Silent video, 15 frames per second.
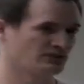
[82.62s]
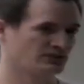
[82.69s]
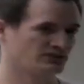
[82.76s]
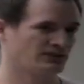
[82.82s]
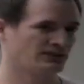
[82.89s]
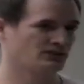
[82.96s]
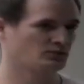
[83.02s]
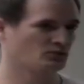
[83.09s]
a really
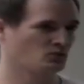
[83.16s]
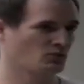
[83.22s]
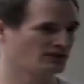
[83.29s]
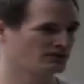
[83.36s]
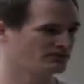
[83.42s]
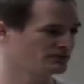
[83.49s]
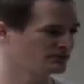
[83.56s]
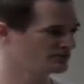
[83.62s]
flexible way,
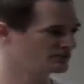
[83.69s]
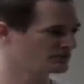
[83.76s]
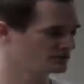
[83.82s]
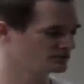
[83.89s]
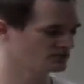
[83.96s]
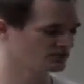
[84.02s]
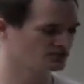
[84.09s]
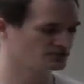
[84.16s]
so you can
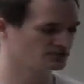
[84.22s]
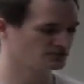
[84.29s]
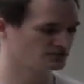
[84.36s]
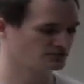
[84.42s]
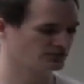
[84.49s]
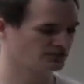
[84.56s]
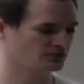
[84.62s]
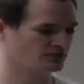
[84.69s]
do lots of useful
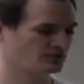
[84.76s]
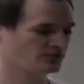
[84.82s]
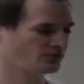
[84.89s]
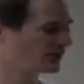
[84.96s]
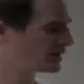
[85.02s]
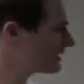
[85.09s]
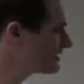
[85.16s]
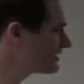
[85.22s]
things with it.
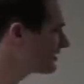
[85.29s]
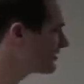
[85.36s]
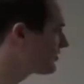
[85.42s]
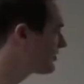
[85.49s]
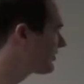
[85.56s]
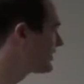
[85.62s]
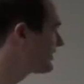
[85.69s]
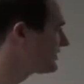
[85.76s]
So here you can
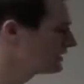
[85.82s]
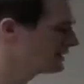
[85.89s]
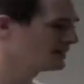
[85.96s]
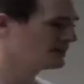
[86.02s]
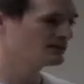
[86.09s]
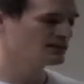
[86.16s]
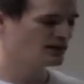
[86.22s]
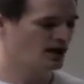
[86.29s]
see
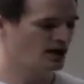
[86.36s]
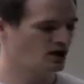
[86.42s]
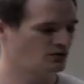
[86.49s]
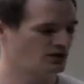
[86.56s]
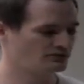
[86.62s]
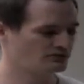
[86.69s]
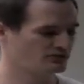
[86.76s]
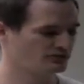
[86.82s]
we
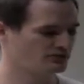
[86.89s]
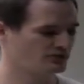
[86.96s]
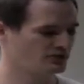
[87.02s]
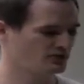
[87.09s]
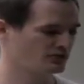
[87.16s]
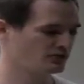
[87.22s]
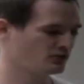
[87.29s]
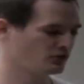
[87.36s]
have
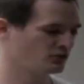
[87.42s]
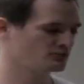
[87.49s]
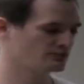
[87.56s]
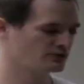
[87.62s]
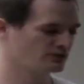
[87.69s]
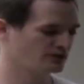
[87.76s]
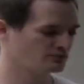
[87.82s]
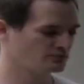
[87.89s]
a forum
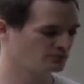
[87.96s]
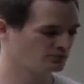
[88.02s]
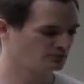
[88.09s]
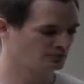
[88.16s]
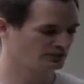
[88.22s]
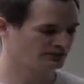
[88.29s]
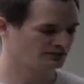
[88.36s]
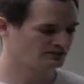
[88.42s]
made with our Bubbles
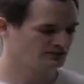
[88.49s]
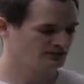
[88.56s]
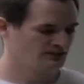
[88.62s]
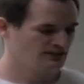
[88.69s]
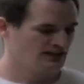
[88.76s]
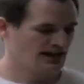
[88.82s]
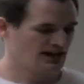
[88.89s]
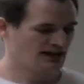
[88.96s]
plugin,
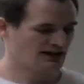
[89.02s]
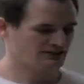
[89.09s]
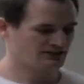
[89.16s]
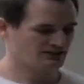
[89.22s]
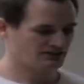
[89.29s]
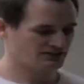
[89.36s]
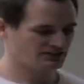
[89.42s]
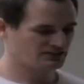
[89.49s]
and you
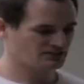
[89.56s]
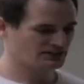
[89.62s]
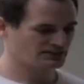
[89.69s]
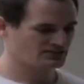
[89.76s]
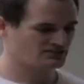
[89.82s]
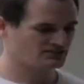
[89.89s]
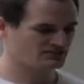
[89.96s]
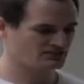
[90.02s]
can see that you can
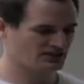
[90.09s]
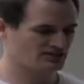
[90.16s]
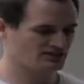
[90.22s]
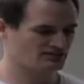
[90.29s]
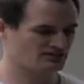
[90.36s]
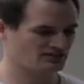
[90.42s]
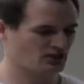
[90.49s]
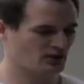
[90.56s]
change
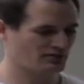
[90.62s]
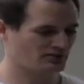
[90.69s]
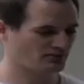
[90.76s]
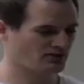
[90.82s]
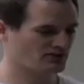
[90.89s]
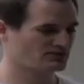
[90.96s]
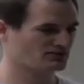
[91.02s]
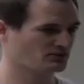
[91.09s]
the comment
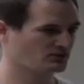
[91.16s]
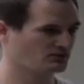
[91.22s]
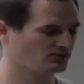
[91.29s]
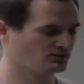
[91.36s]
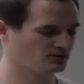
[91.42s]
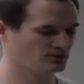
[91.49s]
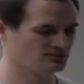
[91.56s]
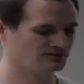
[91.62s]
threshold.
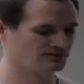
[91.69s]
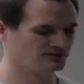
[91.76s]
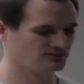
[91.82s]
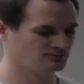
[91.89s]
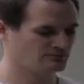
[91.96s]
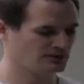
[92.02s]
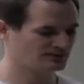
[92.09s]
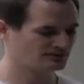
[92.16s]
So this is
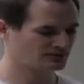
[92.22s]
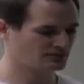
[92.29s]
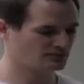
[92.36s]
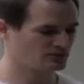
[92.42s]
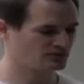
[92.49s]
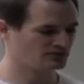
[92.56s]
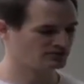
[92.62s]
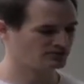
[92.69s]
based on the
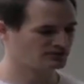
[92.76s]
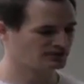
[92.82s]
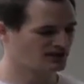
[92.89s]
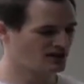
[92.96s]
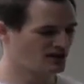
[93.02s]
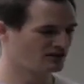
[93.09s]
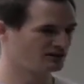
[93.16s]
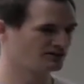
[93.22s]
points, and it
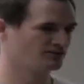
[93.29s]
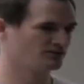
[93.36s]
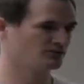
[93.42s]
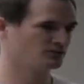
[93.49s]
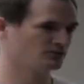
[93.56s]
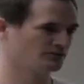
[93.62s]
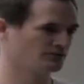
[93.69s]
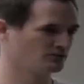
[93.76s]
hides
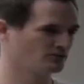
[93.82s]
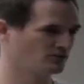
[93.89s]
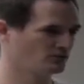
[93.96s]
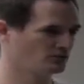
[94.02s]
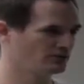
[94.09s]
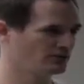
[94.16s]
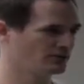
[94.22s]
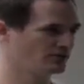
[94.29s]
all of the
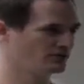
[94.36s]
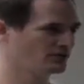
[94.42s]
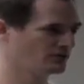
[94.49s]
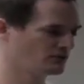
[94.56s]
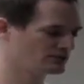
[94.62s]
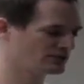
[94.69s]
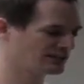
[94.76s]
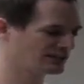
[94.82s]
ones with
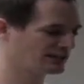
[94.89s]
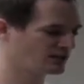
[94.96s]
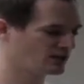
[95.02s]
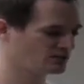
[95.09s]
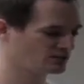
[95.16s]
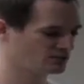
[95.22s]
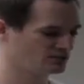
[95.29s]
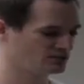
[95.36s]
a particularly low
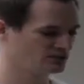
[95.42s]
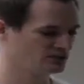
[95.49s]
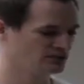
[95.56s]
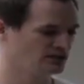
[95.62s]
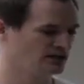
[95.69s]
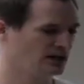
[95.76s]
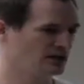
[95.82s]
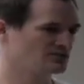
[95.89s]
score.
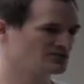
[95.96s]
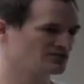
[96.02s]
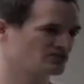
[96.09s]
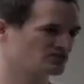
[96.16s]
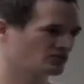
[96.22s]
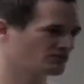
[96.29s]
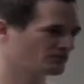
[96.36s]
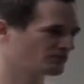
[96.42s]
And it means you can
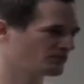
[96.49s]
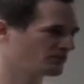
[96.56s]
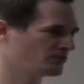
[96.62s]
just